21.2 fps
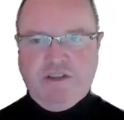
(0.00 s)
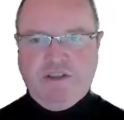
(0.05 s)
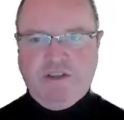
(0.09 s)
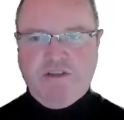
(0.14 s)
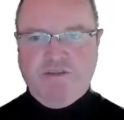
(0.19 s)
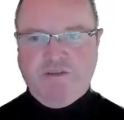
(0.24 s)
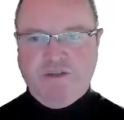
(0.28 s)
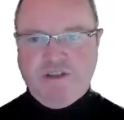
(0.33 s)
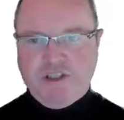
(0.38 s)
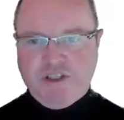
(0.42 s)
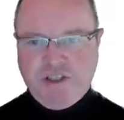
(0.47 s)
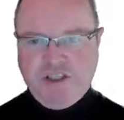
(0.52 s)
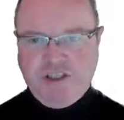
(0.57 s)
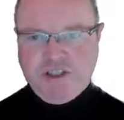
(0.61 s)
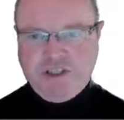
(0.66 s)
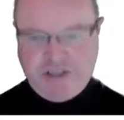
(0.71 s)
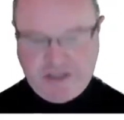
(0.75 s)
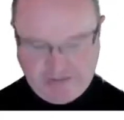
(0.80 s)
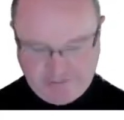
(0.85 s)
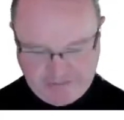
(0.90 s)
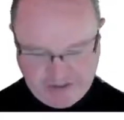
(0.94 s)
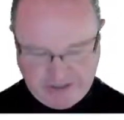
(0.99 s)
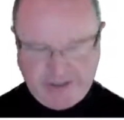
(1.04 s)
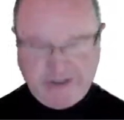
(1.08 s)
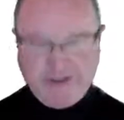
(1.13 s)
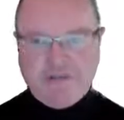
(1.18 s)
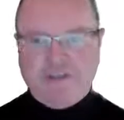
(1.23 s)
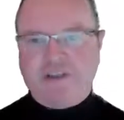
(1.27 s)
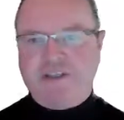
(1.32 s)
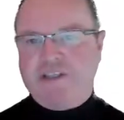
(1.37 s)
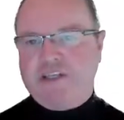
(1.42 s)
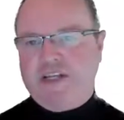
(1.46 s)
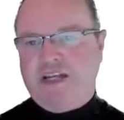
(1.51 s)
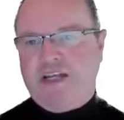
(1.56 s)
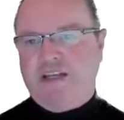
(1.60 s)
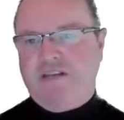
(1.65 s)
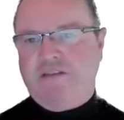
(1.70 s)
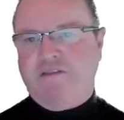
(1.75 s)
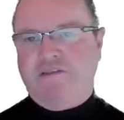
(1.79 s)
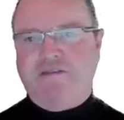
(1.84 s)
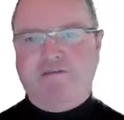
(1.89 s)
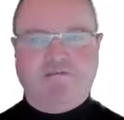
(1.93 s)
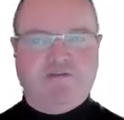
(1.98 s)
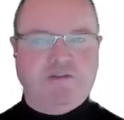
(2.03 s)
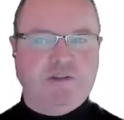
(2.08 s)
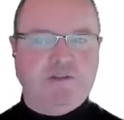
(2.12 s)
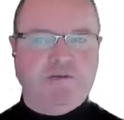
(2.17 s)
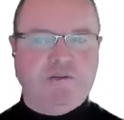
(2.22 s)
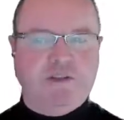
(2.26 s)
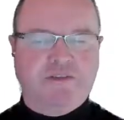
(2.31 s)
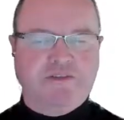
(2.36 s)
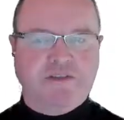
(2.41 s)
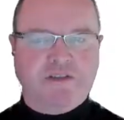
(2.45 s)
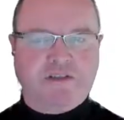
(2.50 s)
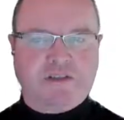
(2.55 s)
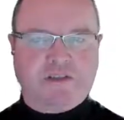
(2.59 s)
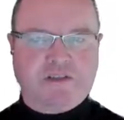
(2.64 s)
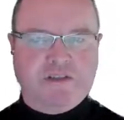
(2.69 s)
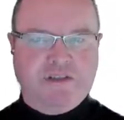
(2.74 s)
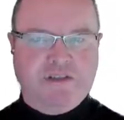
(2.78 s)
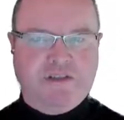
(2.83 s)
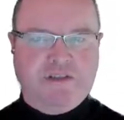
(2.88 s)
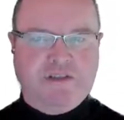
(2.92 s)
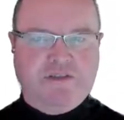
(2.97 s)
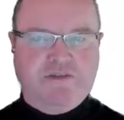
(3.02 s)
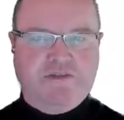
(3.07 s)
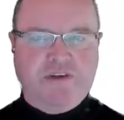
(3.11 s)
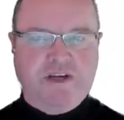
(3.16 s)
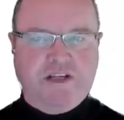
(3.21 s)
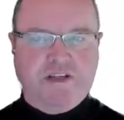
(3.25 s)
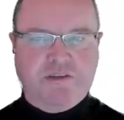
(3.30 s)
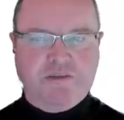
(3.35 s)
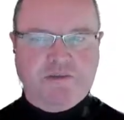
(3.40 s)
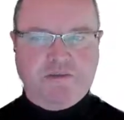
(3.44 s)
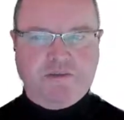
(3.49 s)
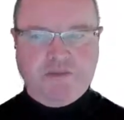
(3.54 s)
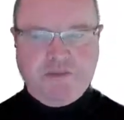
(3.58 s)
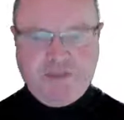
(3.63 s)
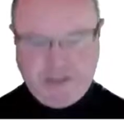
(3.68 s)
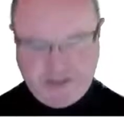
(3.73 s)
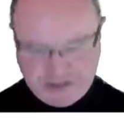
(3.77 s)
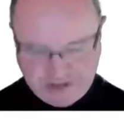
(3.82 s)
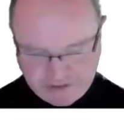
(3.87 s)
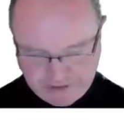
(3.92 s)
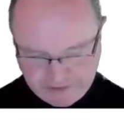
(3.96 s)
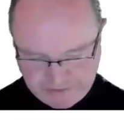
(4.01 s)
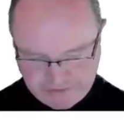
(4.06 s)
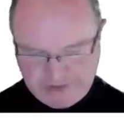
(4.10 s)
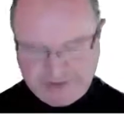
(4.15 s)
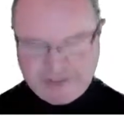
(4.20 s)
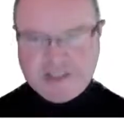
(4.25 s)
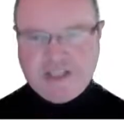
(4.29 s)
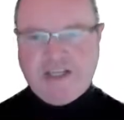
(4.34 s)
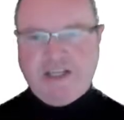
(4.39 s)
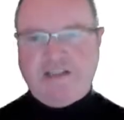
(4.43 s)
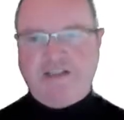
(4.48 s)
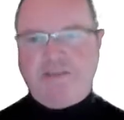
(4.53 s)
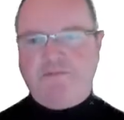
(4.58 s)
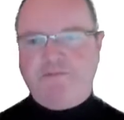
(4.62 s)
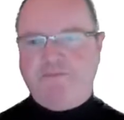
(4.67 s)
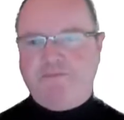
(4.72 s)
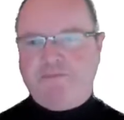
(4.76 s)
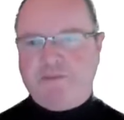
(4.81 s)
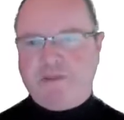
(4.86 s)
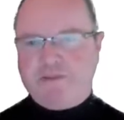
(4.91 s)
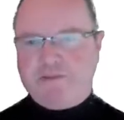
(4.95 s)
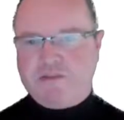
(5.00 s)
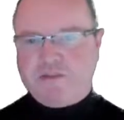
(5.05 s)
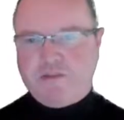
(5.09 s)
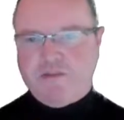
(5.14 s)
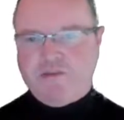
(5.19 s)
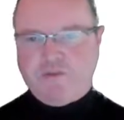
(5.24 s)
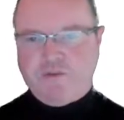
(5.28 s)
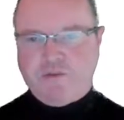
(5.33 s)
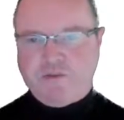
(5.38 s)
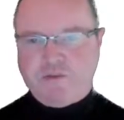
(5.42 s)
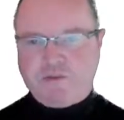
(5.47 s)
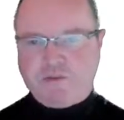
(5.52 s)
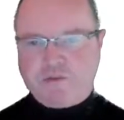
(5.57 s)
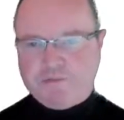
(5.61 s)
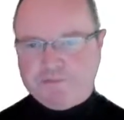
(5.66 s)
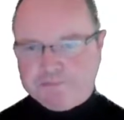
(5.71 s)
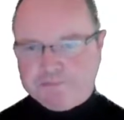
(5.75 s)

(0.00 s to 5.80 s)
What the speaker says: If we change that value to 10, it'll give us values between 0 and 10, and so forth.